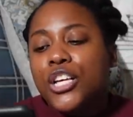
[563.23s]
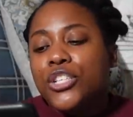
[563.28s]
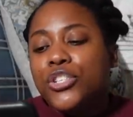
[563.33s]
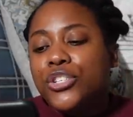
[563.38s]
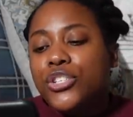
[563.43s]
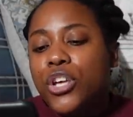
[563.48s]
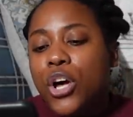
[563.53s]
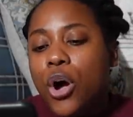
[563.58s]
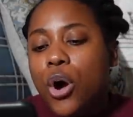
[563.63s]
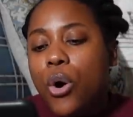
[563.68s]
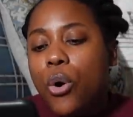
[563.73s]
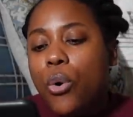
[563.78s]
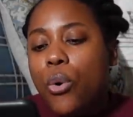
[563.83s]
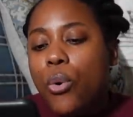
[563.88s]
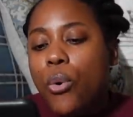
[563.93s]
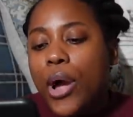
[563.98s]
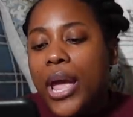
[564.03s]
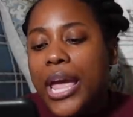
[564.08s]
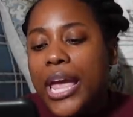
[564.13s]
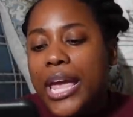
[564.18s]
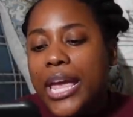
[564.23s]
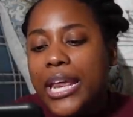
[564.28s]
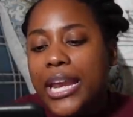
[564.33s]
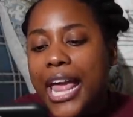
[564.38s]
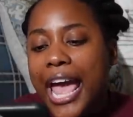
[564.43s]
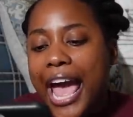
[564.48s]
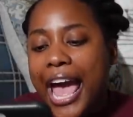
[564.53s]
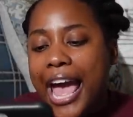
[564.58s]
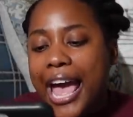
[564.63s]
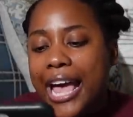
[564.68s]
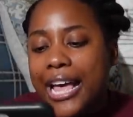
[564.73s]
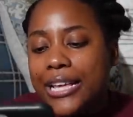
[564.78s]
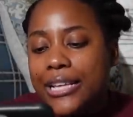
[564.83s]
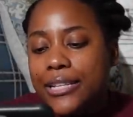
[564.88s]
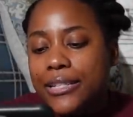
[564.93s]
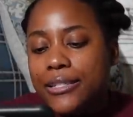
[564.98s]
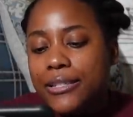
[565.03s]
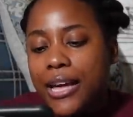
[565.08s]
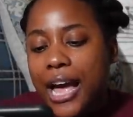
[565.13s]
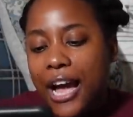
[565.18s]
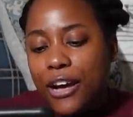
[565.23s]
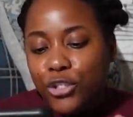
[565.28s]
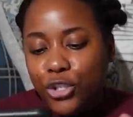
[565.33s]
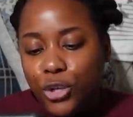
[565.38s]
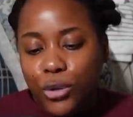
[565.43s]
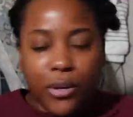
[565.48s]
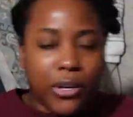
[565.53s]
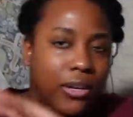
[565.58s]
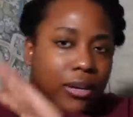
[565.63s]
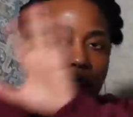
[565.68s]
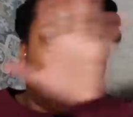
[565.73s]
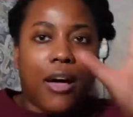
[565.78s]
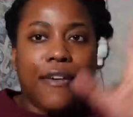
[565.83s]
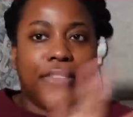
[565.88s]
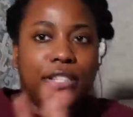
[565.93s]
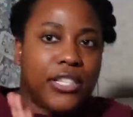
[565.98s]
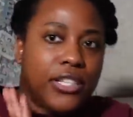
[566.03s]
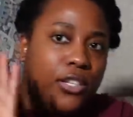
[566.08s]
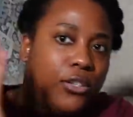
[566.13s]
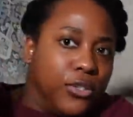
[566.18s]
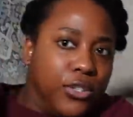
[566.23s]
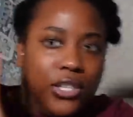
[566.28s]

So it has, I'll show, obviously you'll